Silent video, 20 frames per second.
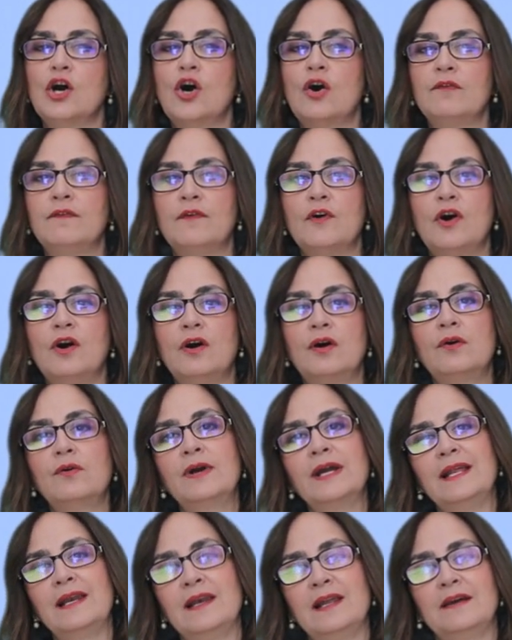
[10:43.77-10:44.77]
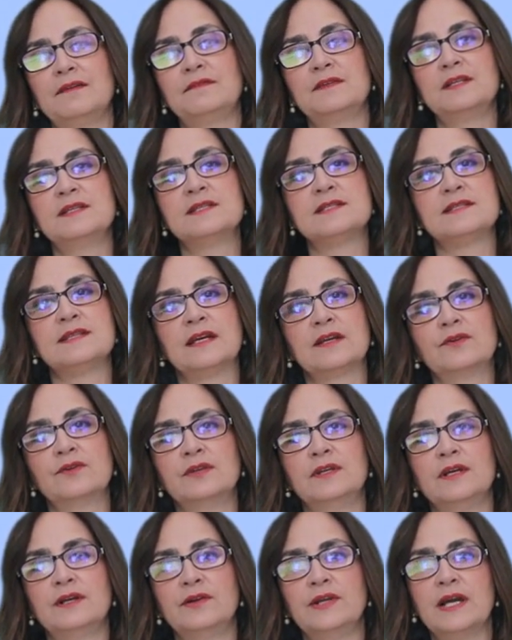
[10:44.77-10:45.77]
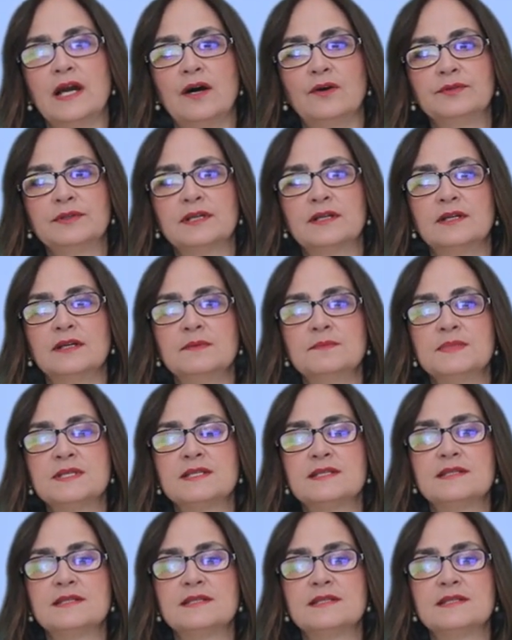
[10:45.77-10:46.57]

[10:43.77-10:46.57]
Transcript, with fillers: Of all 11 secondary outcomes,